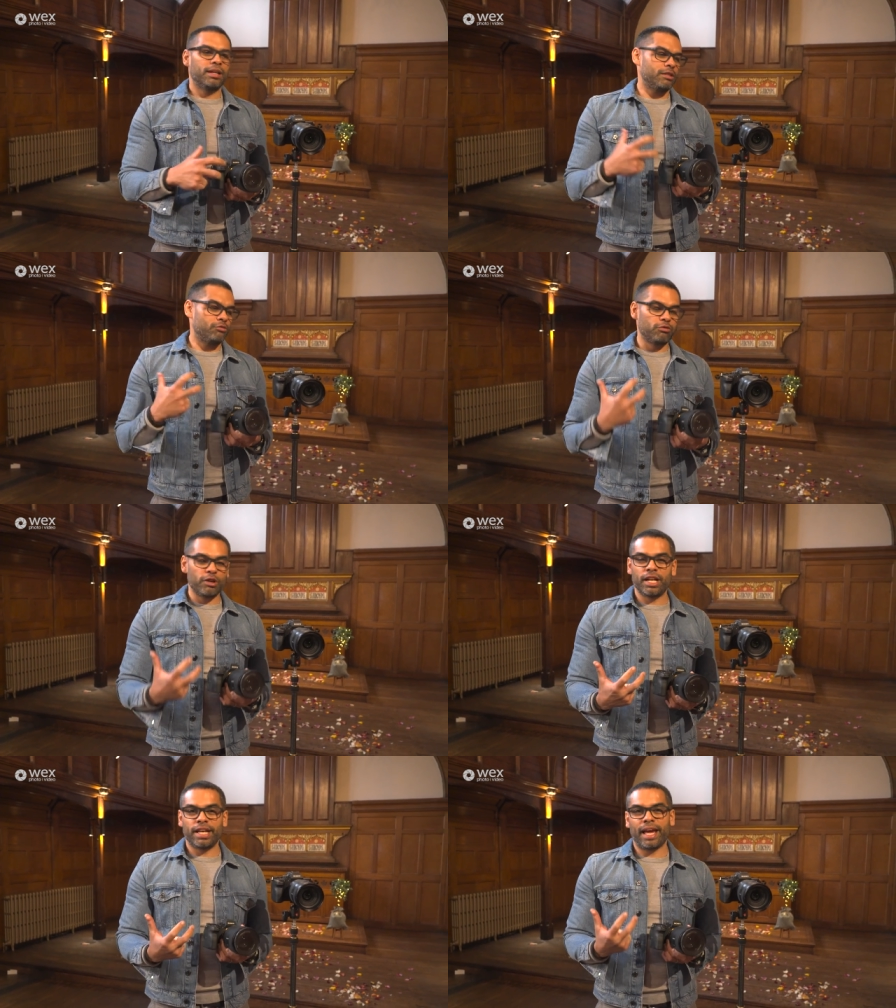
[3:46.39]
it's
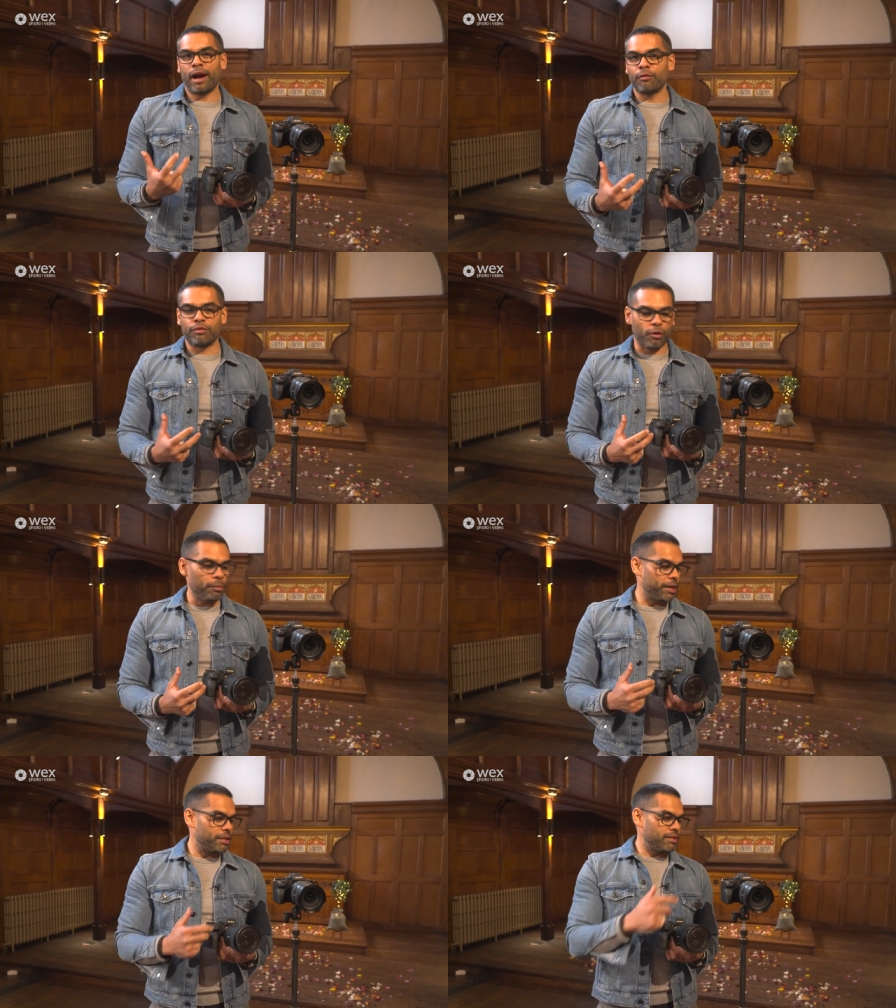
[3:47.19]
really
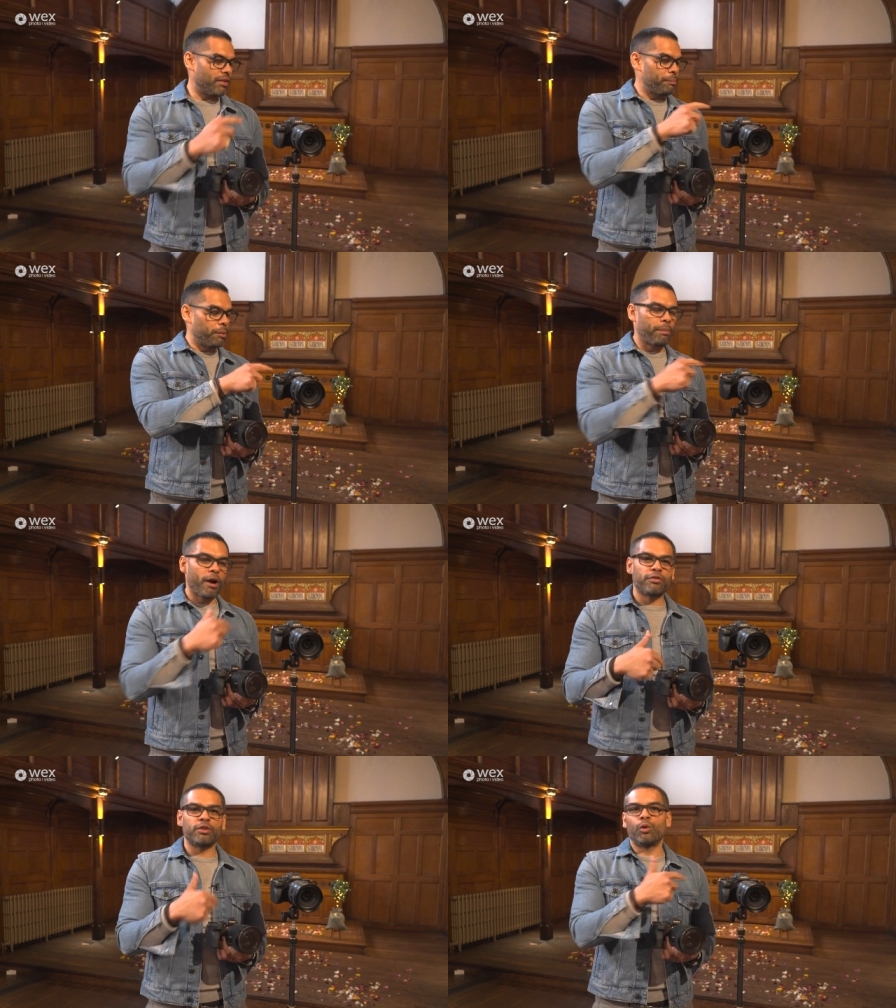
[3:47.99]
helpful because if I put
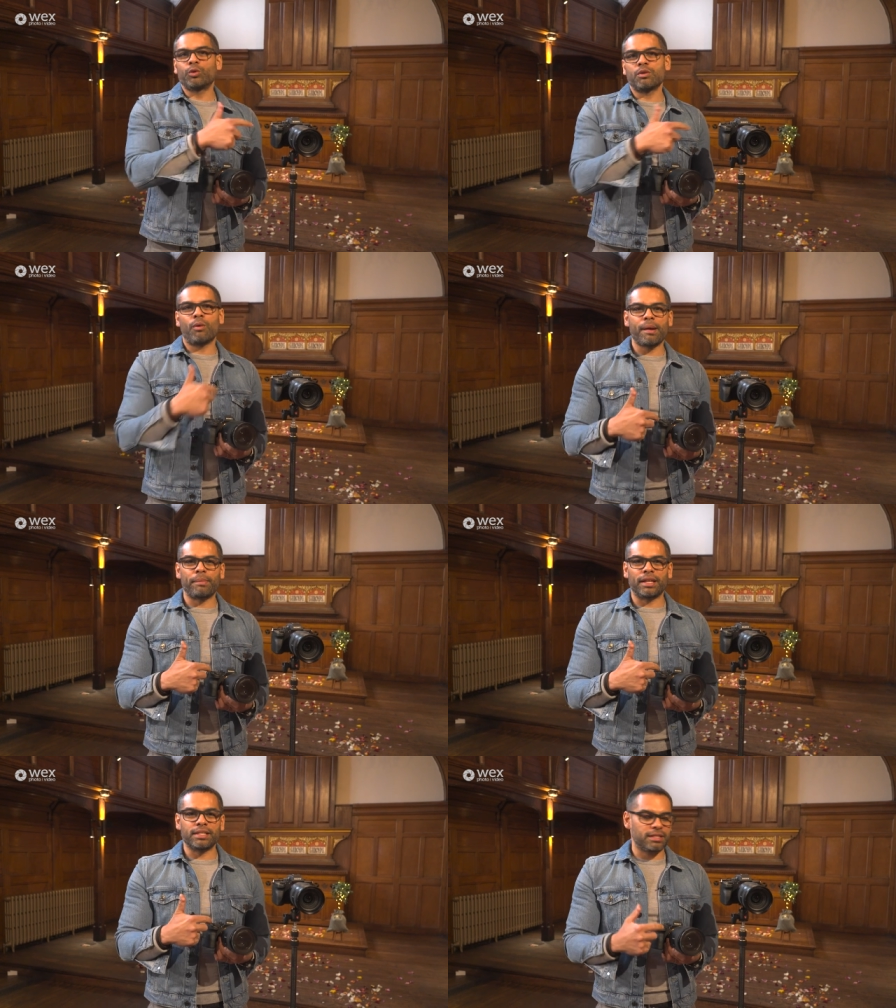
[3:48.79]
both on auto white
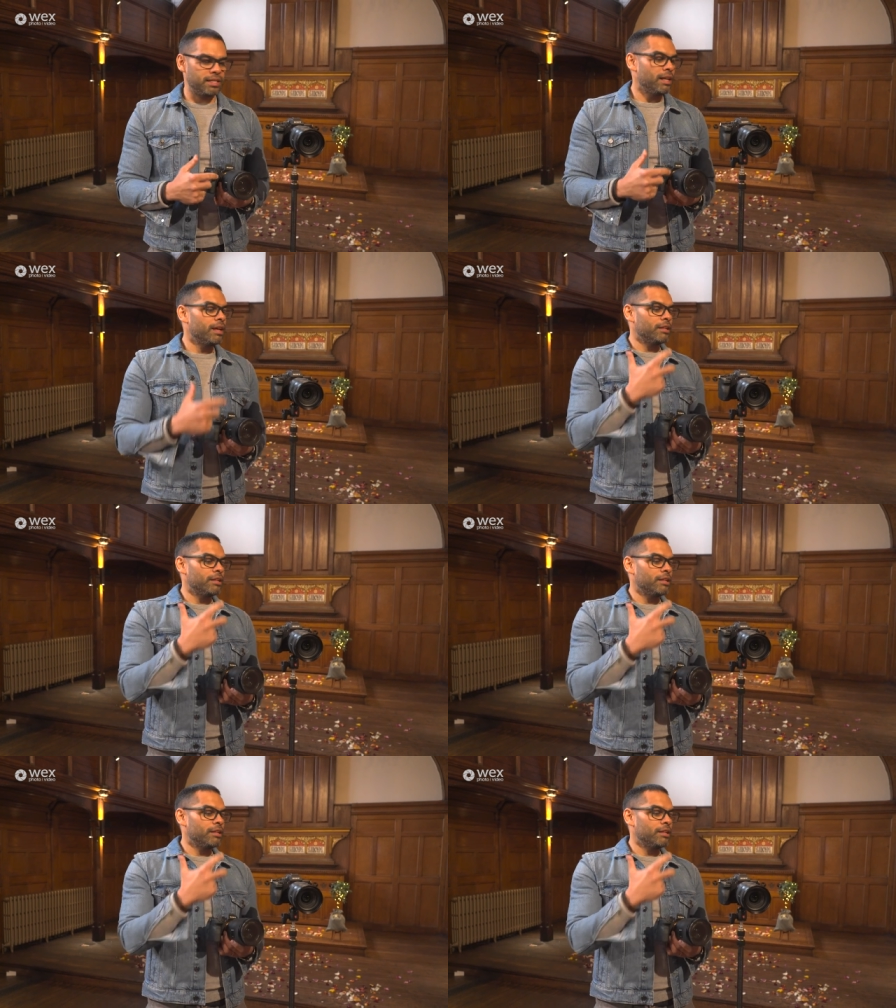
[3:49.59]
balance,